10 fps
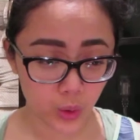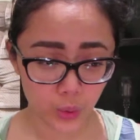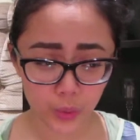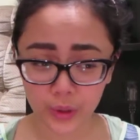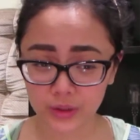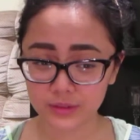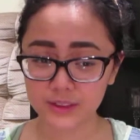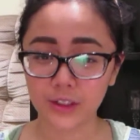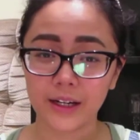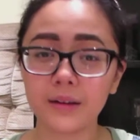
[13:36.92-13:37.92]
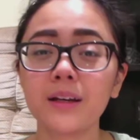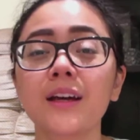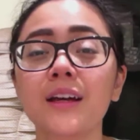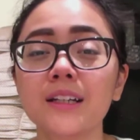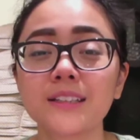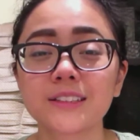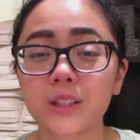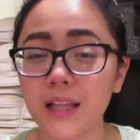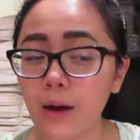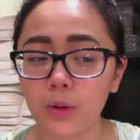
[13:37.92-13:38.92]
Woo, sorry. So
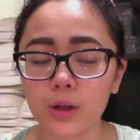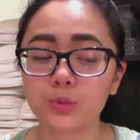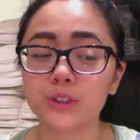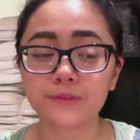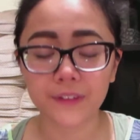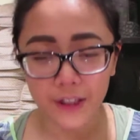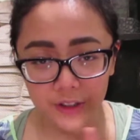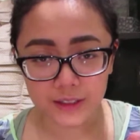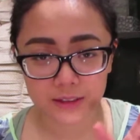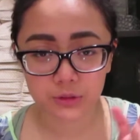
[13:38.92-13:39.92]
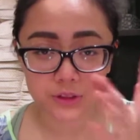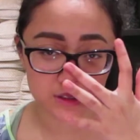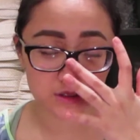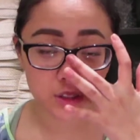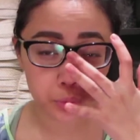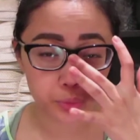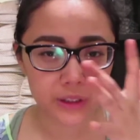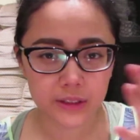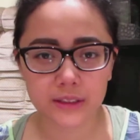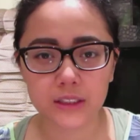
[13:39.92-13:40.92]
that one was it was a
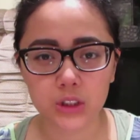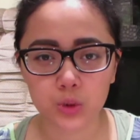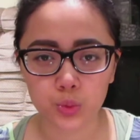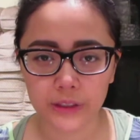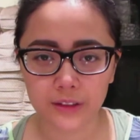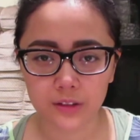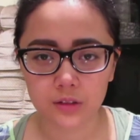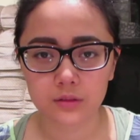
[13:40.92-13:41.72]
really sweet